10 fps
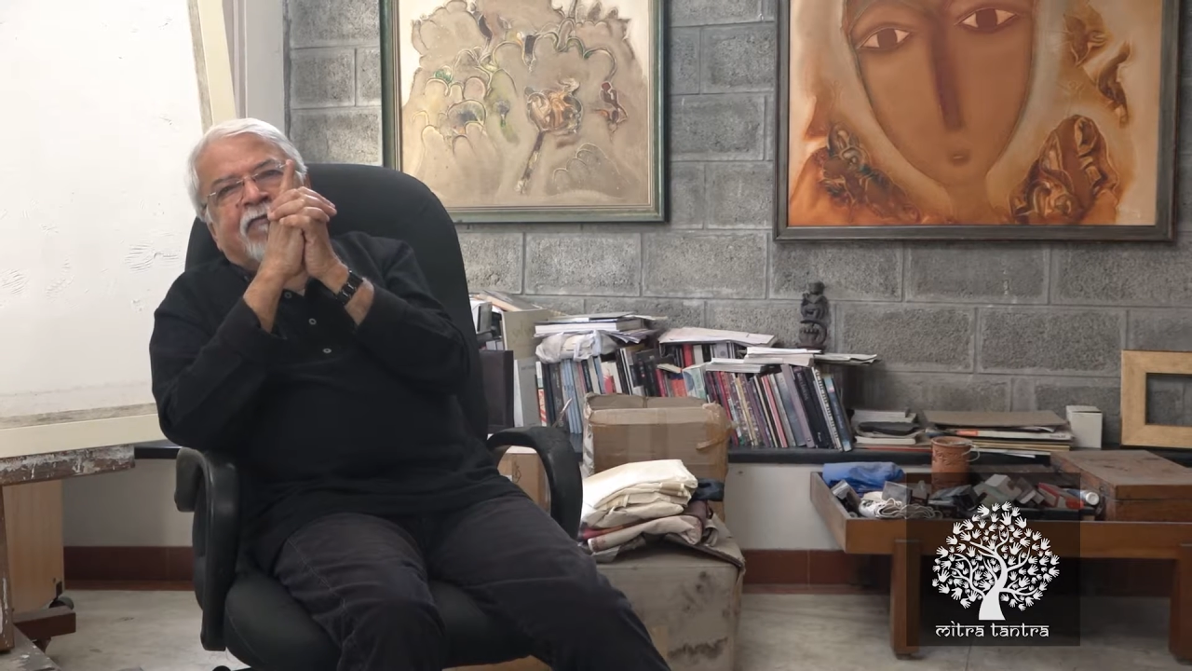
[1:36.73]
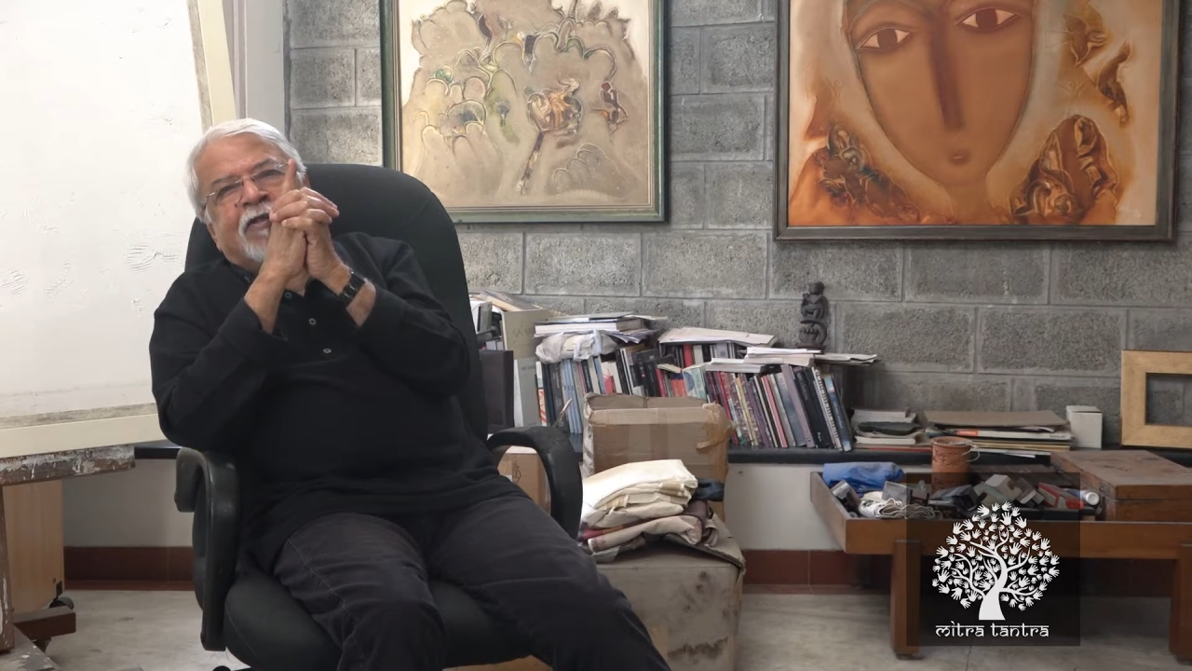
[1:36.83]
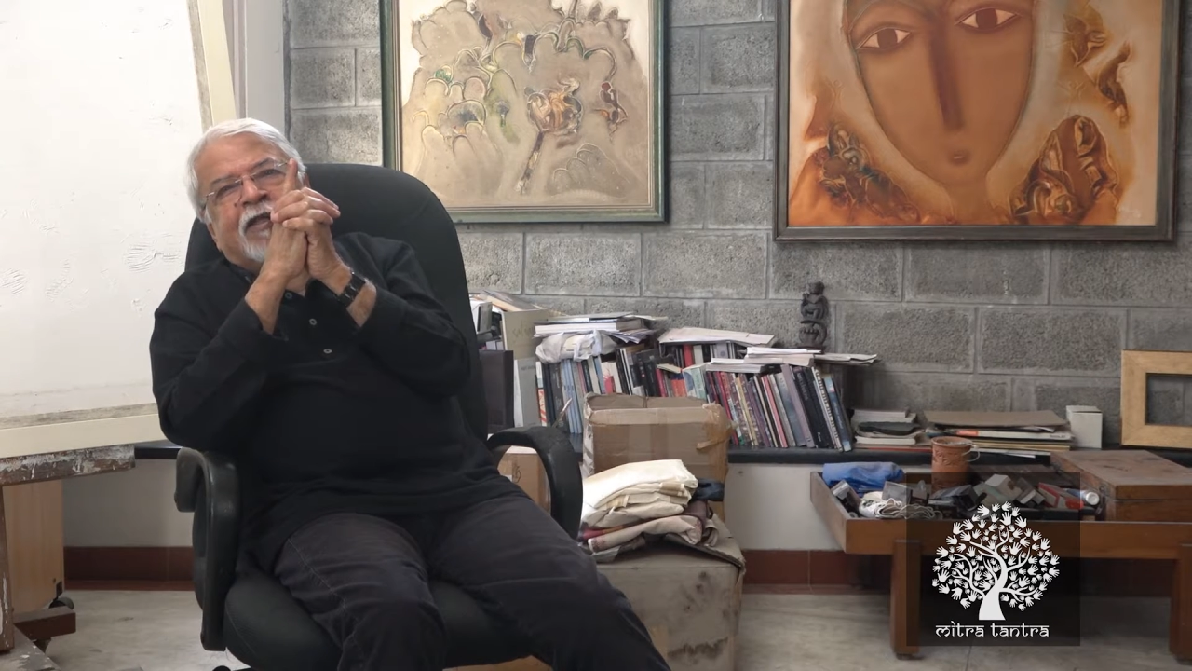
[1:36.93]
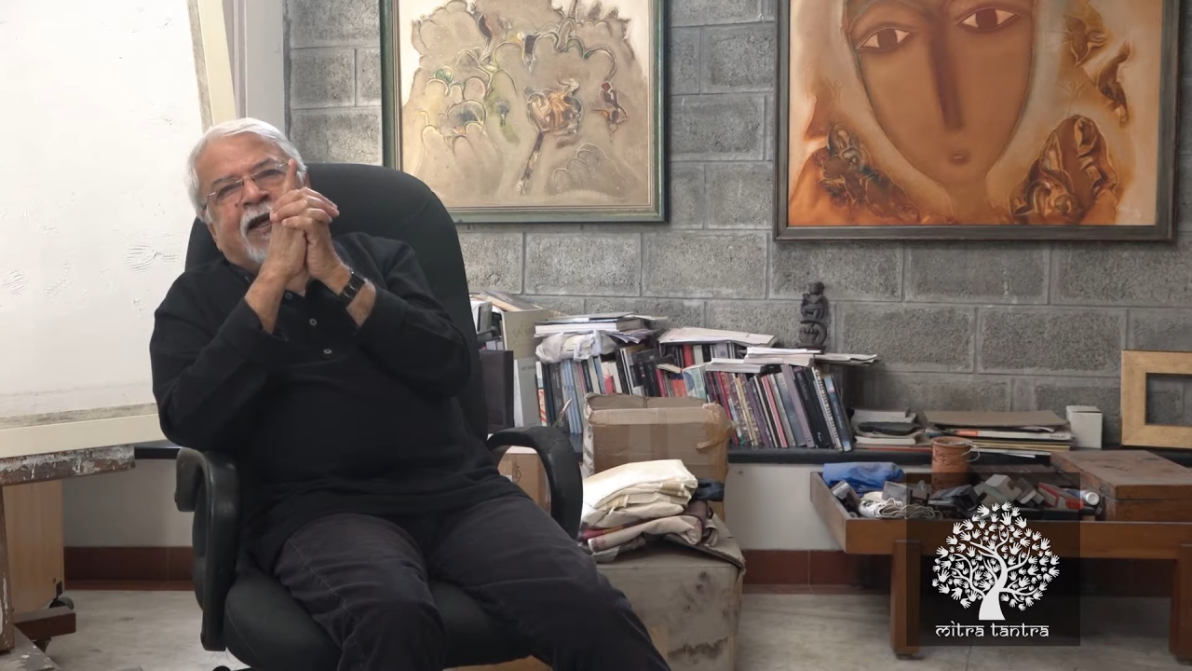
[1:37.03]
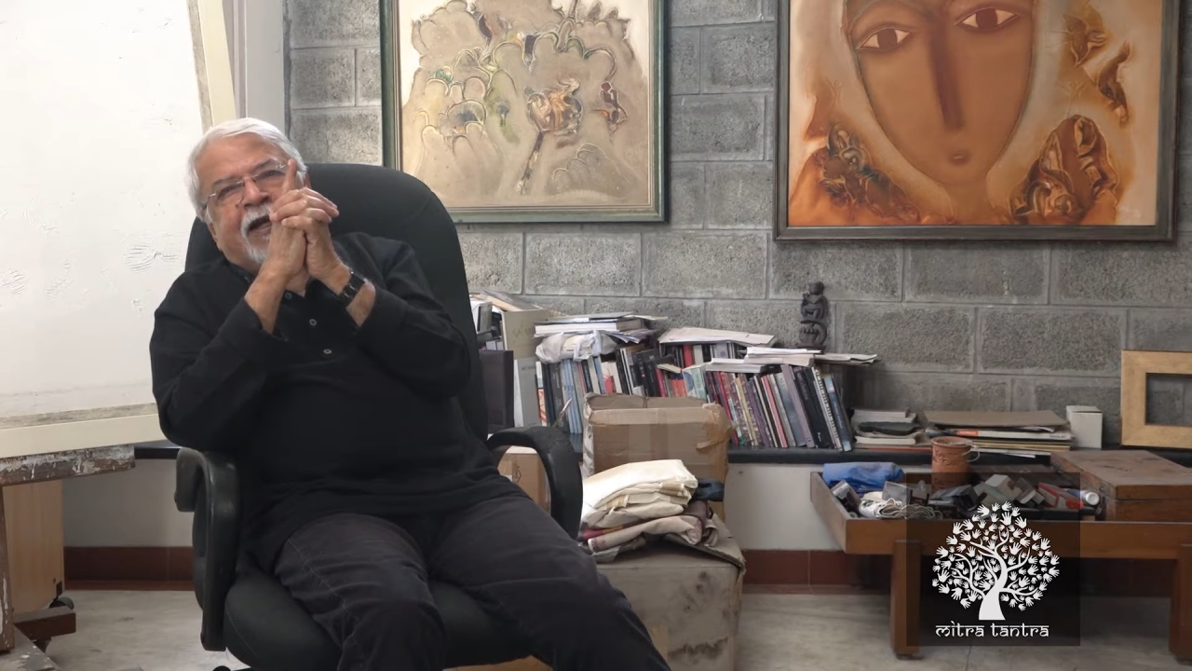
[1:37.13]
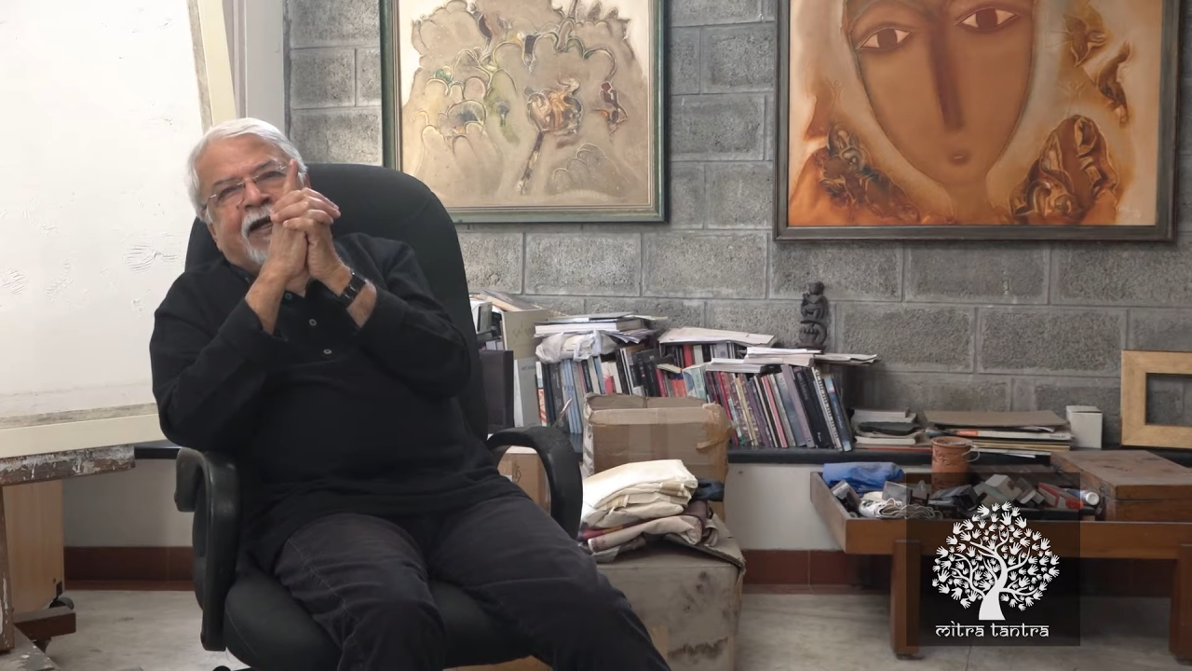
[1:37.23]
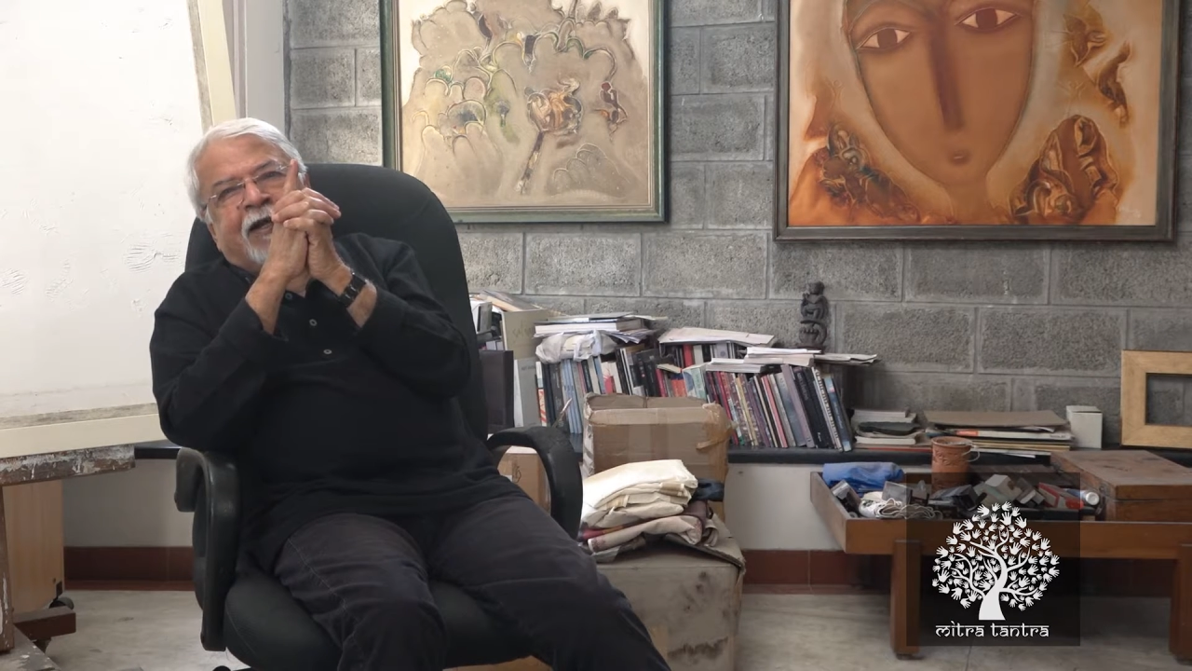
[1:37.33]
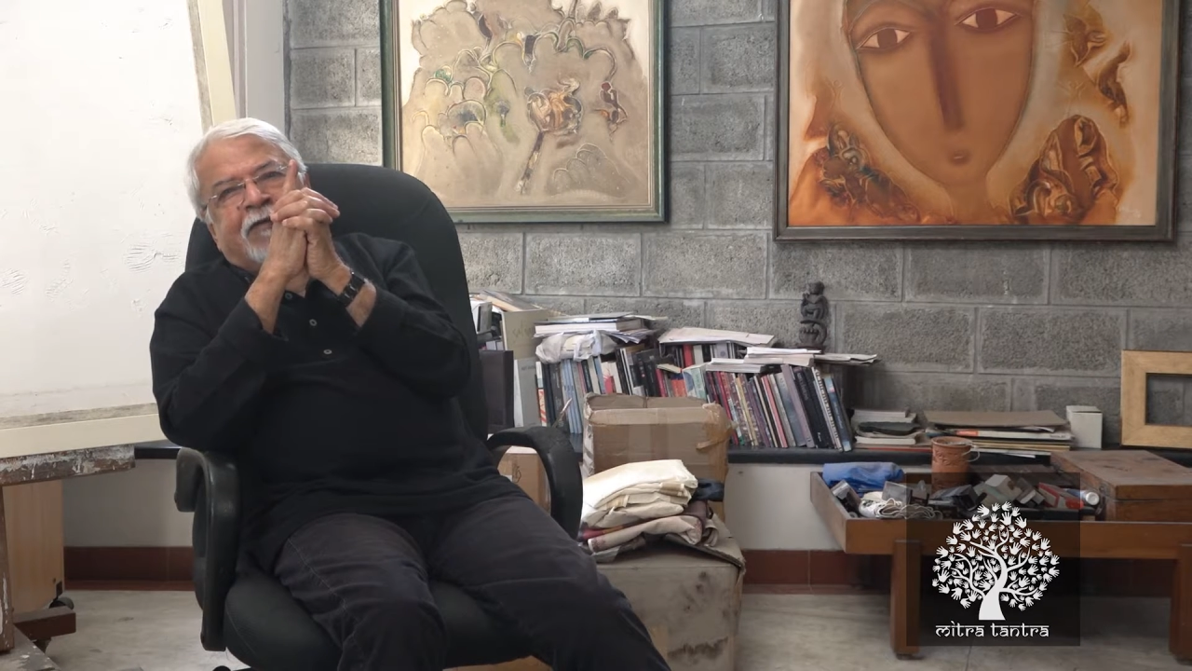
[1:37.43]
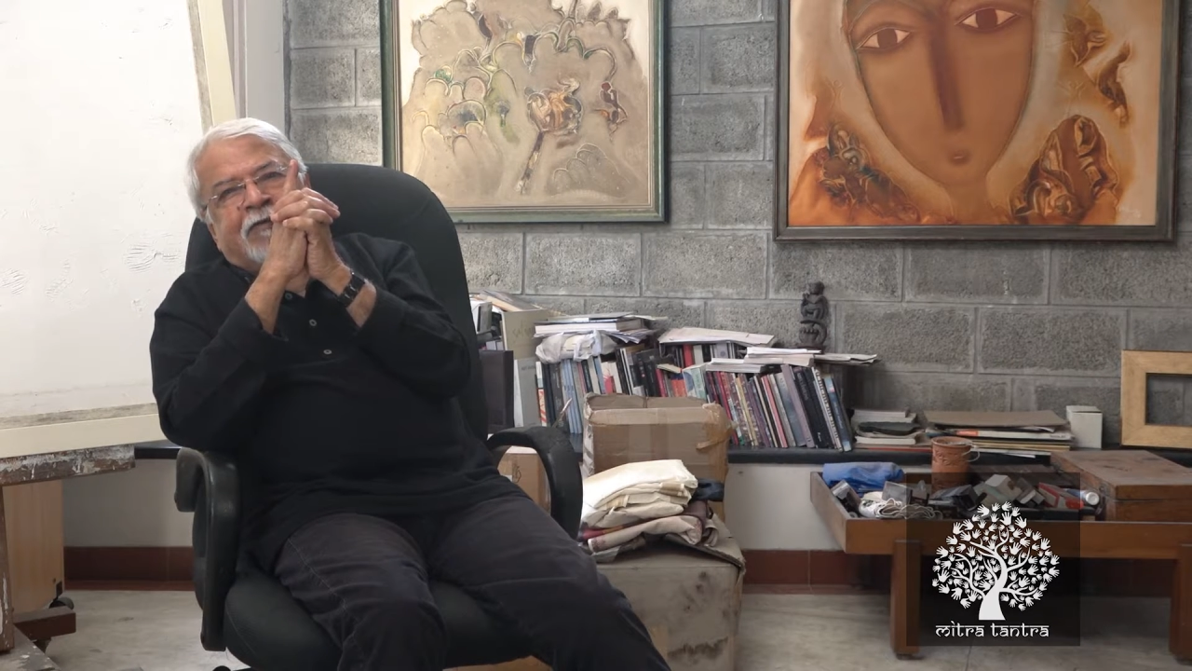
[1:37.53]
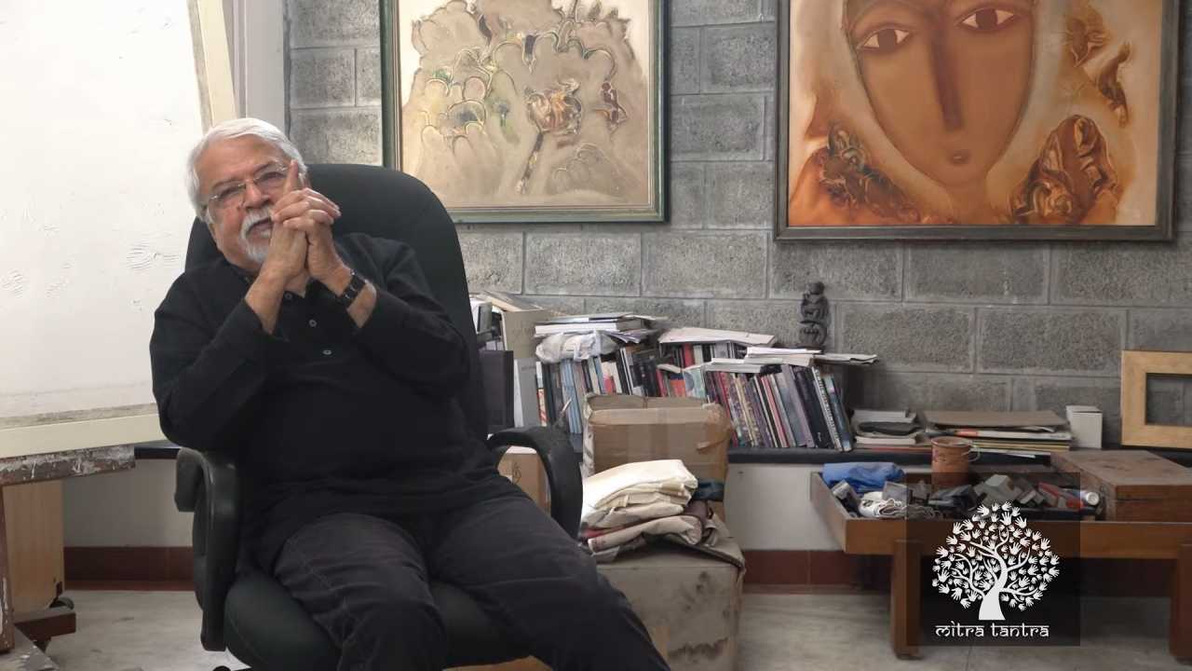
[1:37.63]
was getting done.